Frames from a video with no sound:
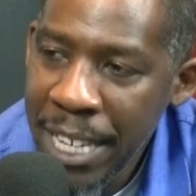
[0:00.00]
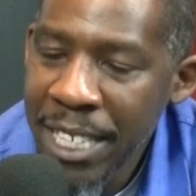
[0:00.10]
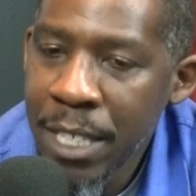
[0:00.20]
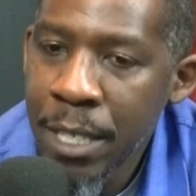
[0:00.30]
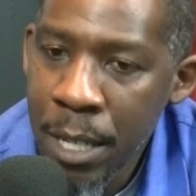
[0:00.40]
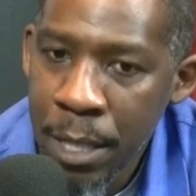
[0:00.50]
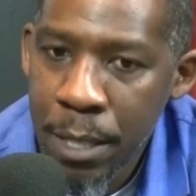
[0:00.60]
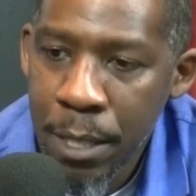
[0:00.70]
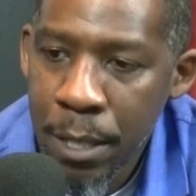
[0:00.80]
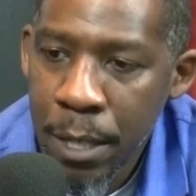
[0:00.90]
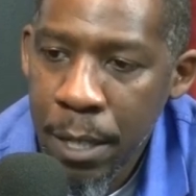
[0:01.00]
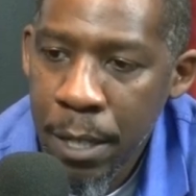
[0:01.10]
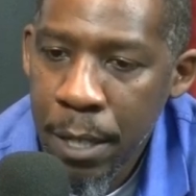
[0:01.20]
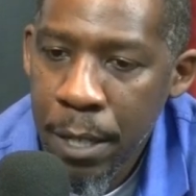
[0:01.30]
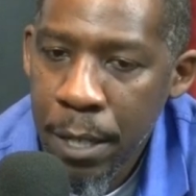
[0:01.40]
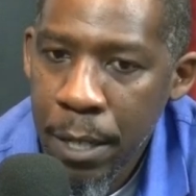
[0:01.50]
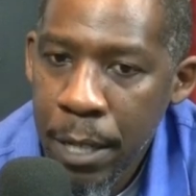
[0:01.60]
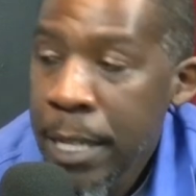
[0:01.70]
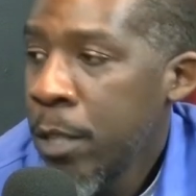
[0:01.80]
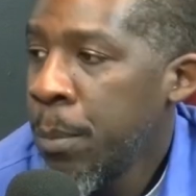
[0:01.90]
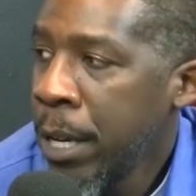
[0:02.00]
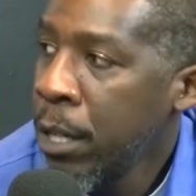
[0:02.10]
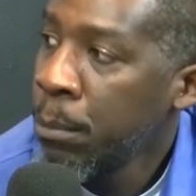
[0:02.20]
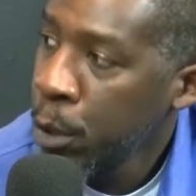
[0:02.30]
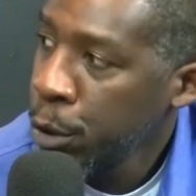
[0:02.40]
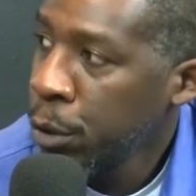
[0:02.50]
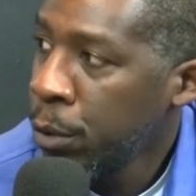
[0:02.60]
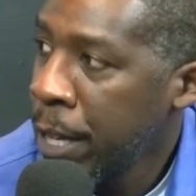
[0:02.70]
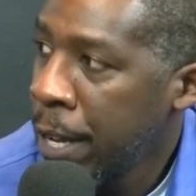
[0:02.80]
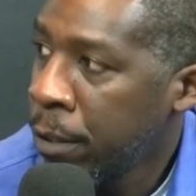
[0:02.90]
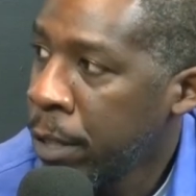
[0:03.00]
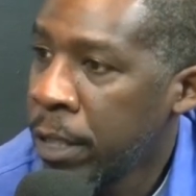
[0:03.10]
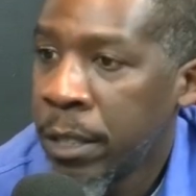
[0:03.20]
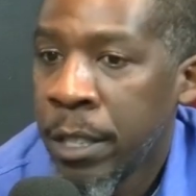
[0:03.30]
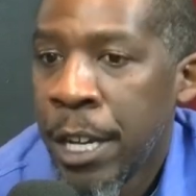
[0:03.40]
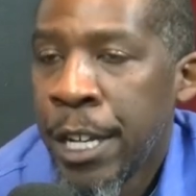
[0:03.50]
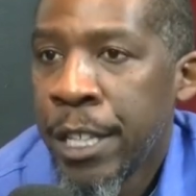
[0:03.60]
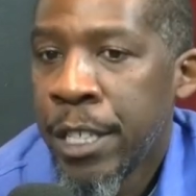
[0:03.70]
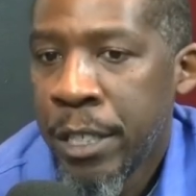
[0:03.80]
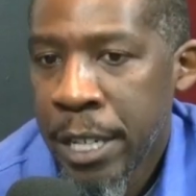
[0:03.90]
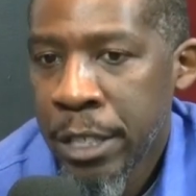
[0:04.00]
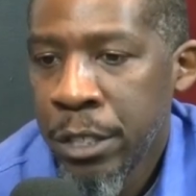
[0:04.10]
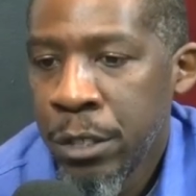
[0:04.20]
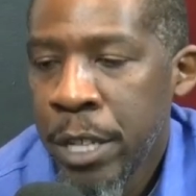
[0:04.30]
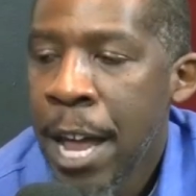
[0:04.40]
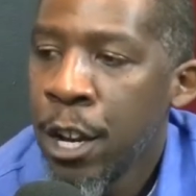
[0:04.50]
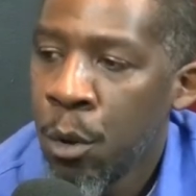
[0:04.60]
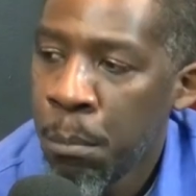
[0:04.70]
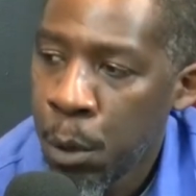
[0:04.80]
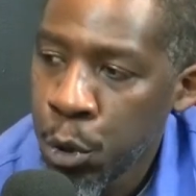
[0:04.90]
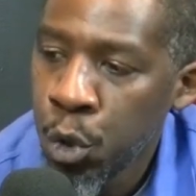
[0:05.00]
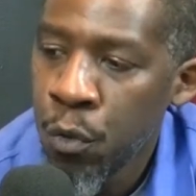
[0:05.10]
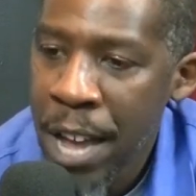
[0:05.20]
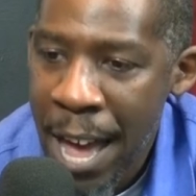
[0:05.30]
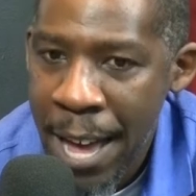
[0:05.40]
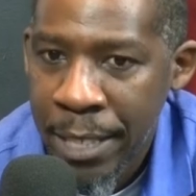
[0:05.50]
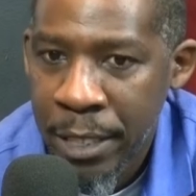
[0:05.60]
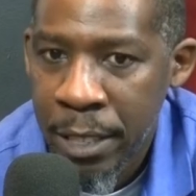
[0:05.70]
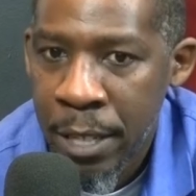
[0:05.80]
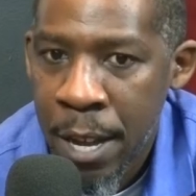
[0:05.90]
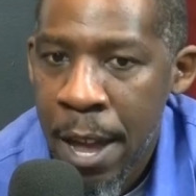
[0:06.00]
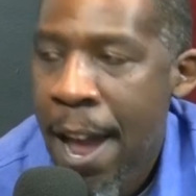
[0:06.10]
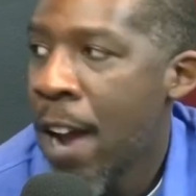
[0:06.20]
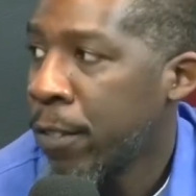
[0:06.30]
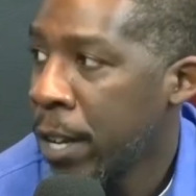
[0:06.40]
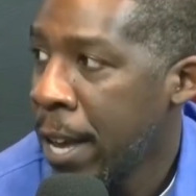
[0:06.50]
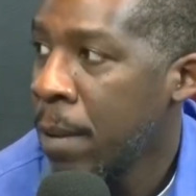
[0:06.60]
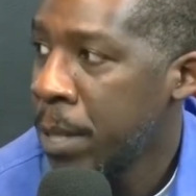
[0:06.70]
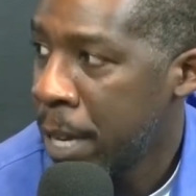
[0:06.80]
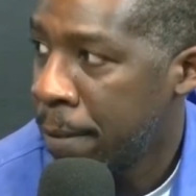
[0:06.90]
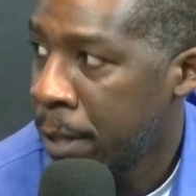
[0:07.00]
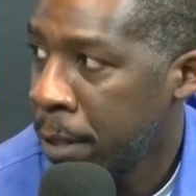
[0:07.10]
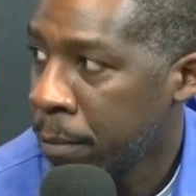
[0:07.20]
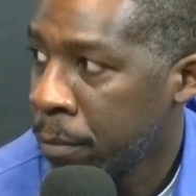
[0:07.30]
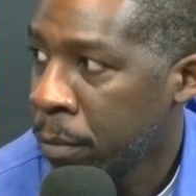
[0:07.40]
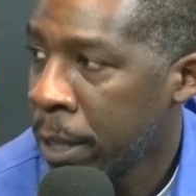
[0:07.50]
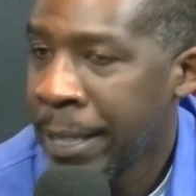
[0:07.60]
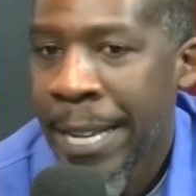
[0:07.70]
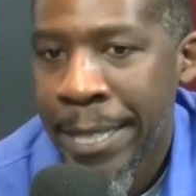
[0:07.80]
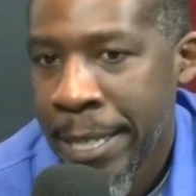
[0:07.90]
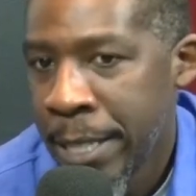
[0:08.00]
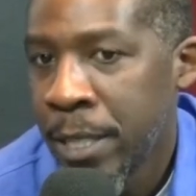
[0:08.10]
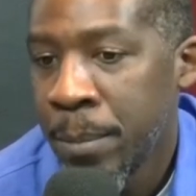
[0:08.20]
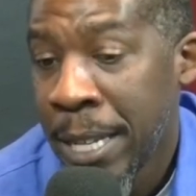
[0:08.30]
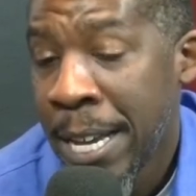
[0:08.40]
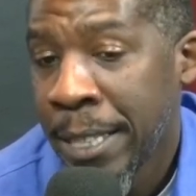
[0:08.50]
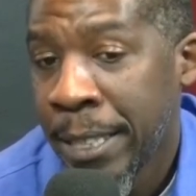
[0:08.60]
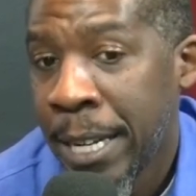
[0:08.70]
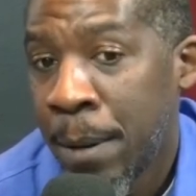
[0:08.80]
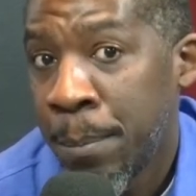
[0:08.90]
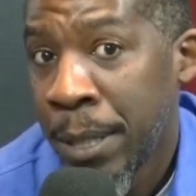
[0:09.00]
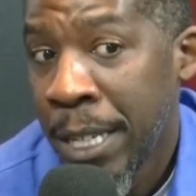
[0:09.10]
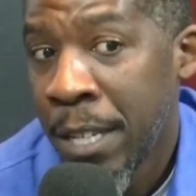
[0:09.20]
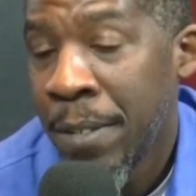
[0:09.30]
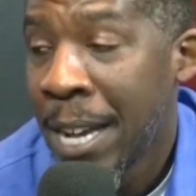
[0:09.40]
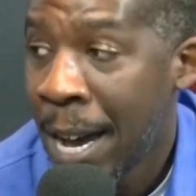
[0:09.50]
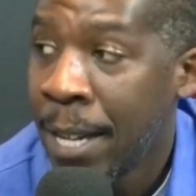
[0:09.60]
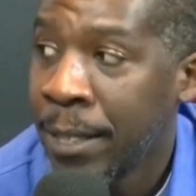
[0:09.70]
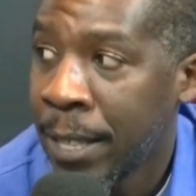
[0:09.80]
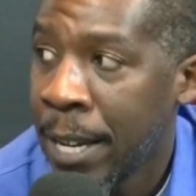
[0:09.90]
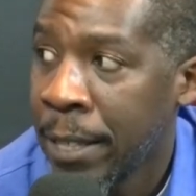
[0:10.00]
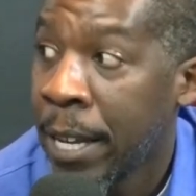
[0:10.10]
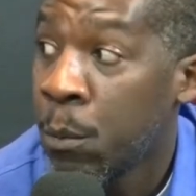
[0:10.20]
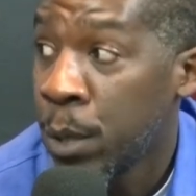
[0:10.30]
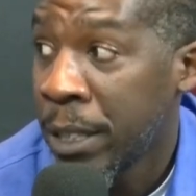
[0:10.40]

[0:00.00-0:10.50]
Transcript: makes sense. He's being emotional now. The the Sixers had an emotional reaction after Game Seven they did some things that I believe in hindsight they